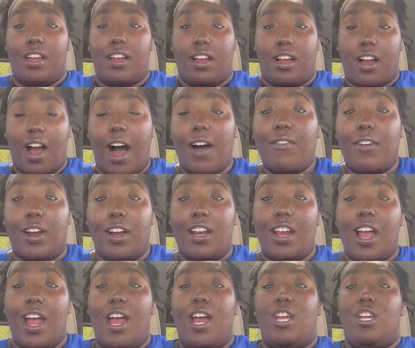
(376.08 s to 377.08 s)
covered.
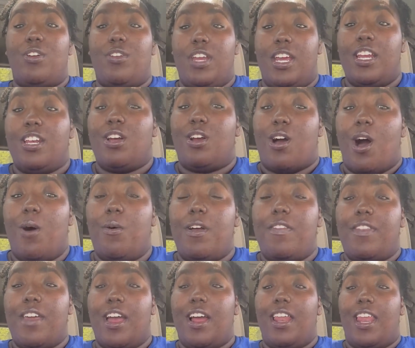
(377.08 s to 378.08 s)
You need to go
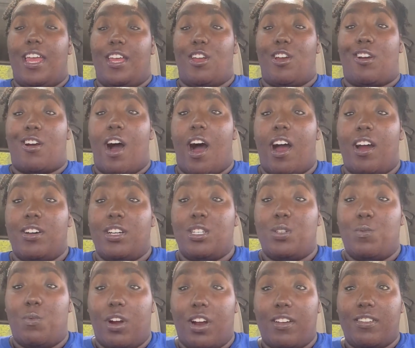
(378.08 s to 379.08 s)
in there like your car is
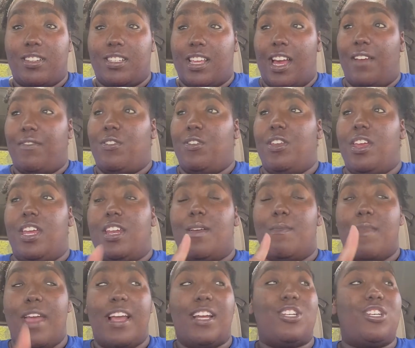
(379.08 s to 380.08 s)
worth stuff. You need to
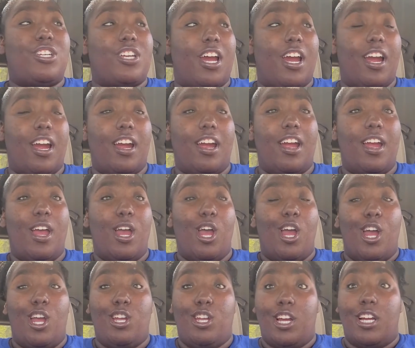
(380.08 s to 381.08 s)
make sure
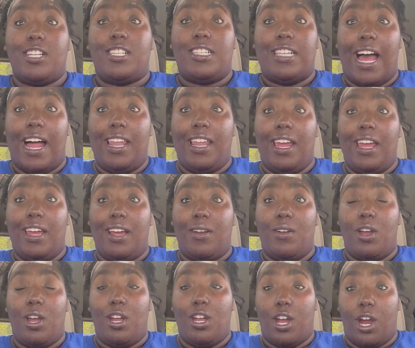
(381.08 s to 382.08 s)
you're selling
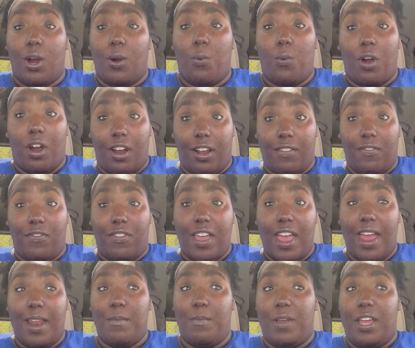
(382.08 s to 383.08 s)
your worth,
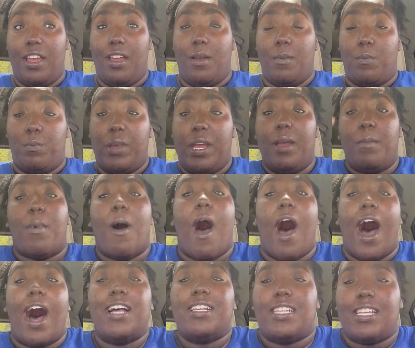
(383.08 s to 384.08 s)
and be
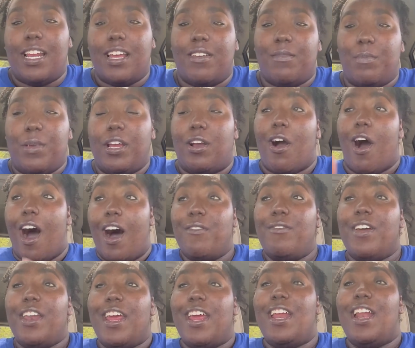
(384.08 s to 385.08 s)
positive, be
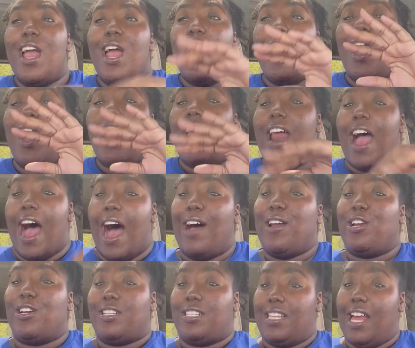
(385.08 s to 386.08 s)
confident in how
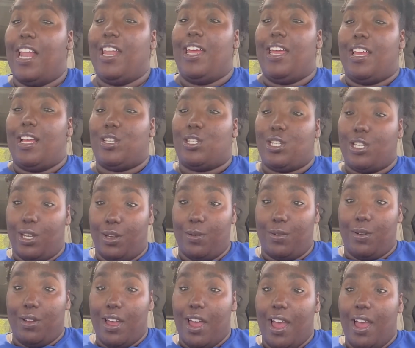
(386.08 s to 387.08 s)
you're selling it
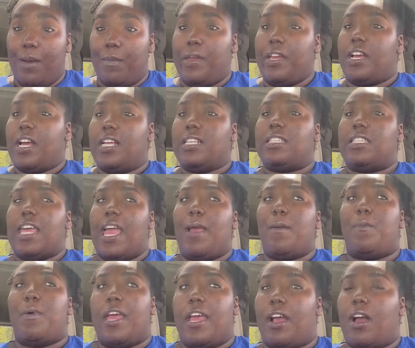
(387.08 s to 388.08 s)
too, because they
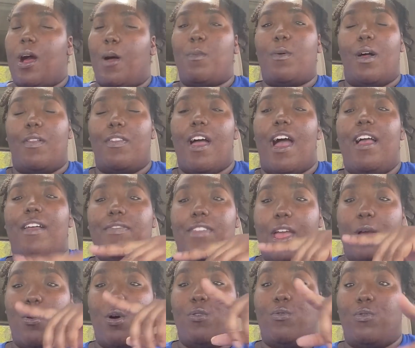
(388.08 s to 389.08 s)
pick up on that and
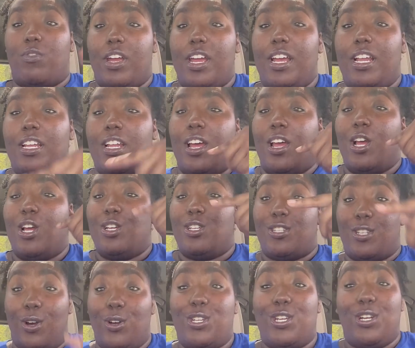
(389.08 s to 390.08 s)
they will read
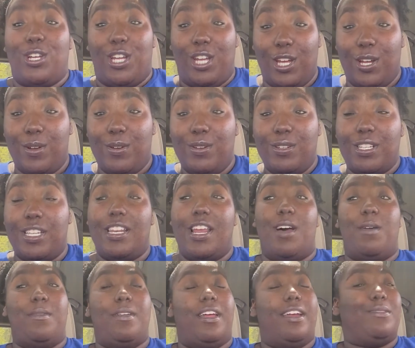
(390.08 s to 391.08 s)
social cues and
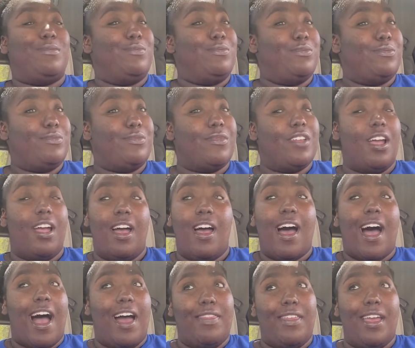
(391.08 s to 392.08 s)
they'll be like,
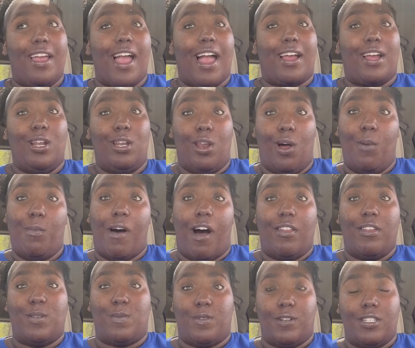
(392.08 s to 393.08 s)
I think I could lowball
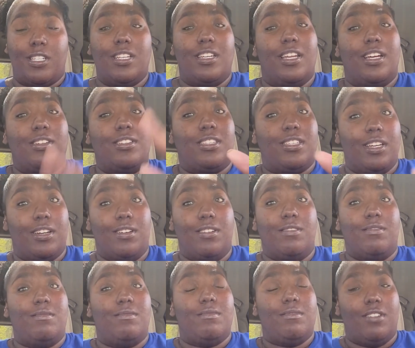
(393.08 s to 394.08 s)
this person, they'll
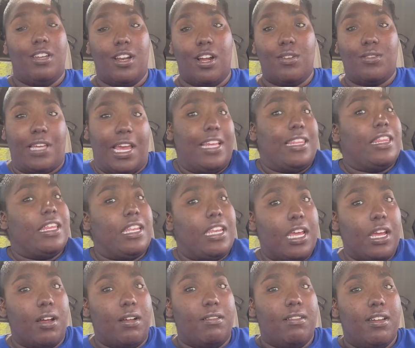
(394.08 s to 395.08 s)
still, you know, take the
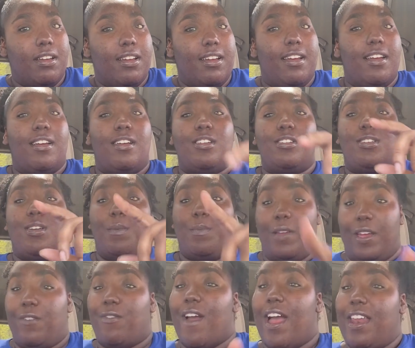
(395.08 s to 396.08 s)
deal. So
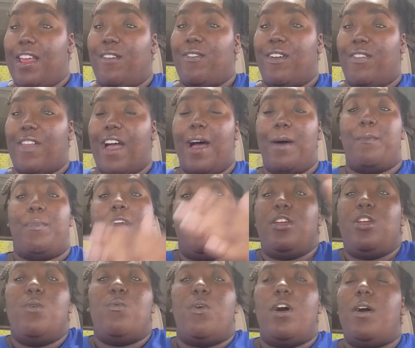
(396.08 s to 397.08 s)
be ready for that. But
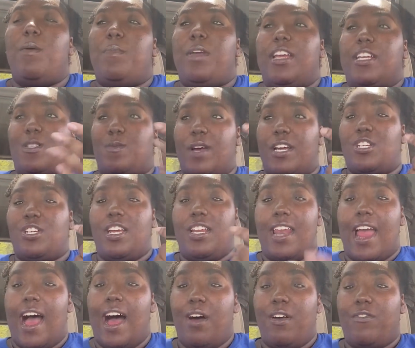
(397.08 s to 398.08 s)
you will be, especially
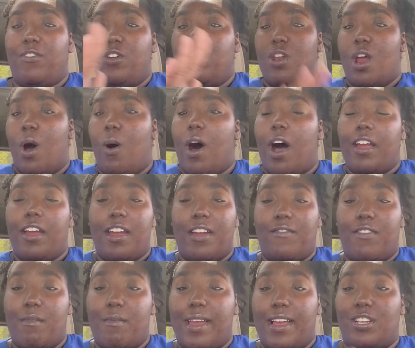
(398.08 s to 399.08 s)
now, if you know all your
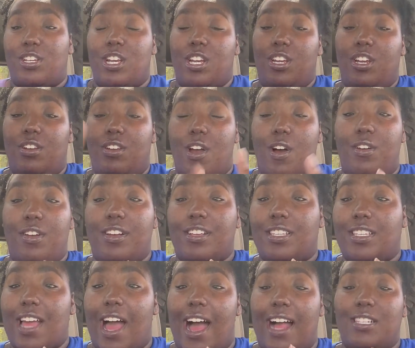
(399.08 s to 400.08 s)
information, you know your
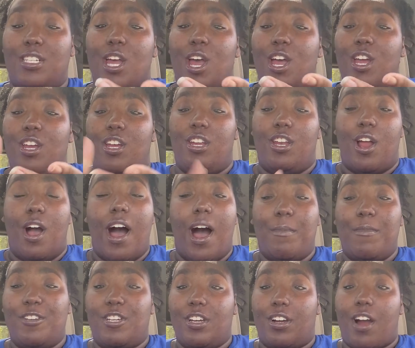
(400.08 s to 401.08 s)
stats, you know how
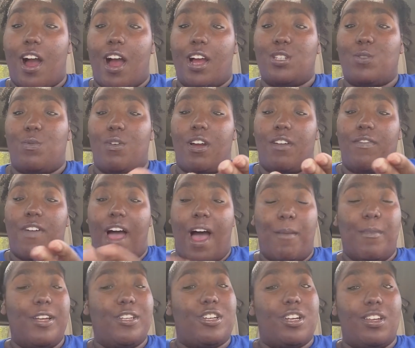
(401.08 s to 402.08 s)
much your car is worth, how
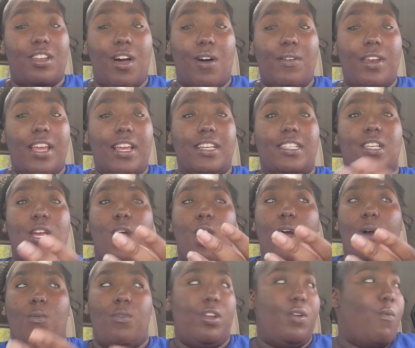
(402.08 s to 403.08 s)
much your loan is.
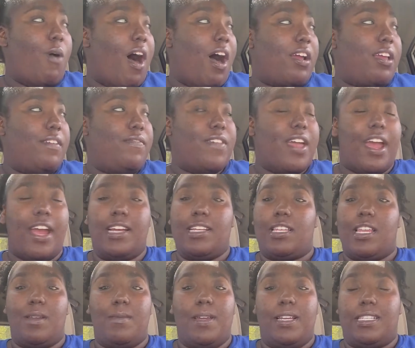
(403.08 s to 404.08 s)
When you walk in there, it's
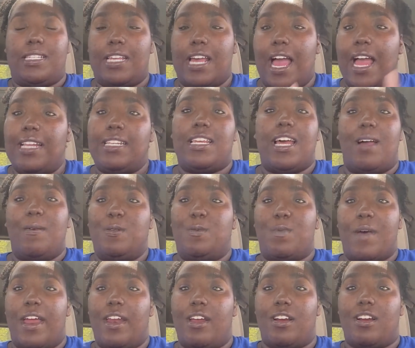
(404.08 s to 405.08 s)
going to be 10 times
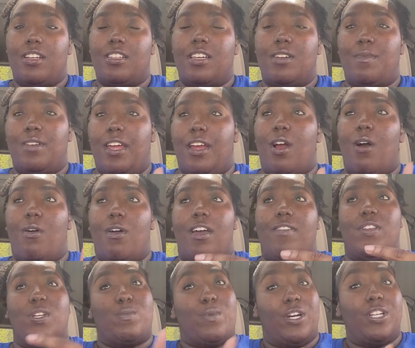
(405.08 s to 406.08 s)
better, because they'll be like, okay,
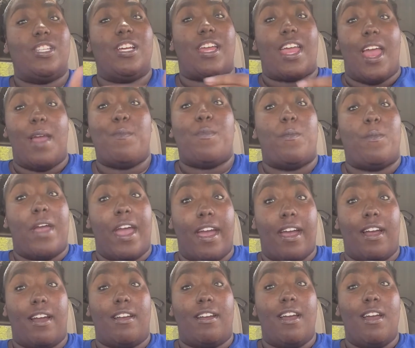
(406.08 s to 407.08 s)
this person came
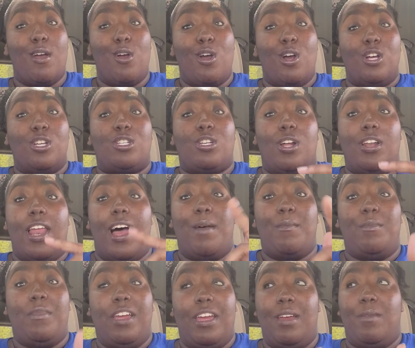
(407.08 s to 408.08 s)
prepared, so let
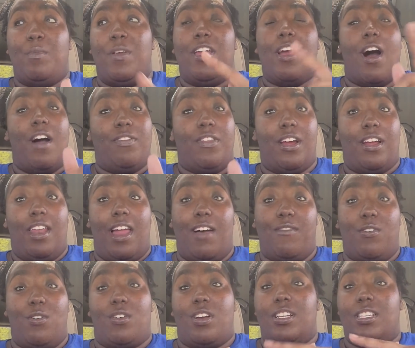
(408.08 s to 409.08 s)
me be on their
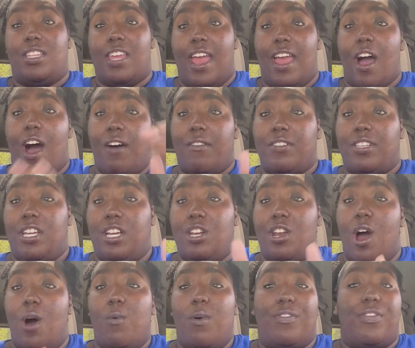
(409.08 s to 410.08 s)
level, because they obviously
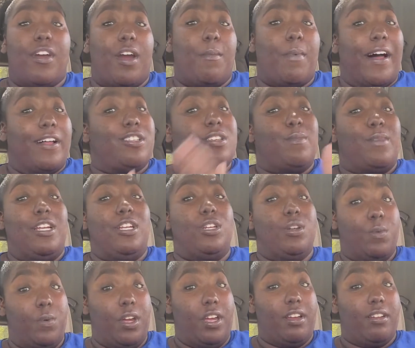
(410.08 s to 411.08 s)
know what they're about to be
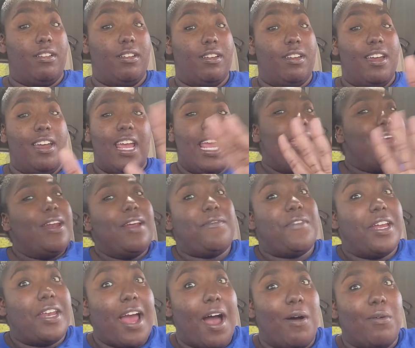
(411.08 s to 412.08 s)
doing. Even if
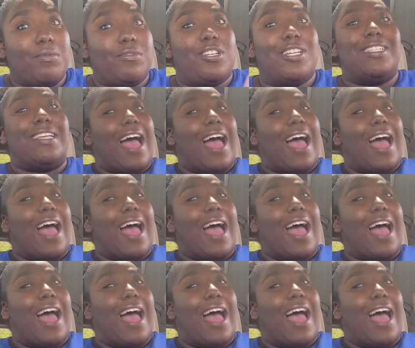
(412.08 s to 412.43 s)
you don't, just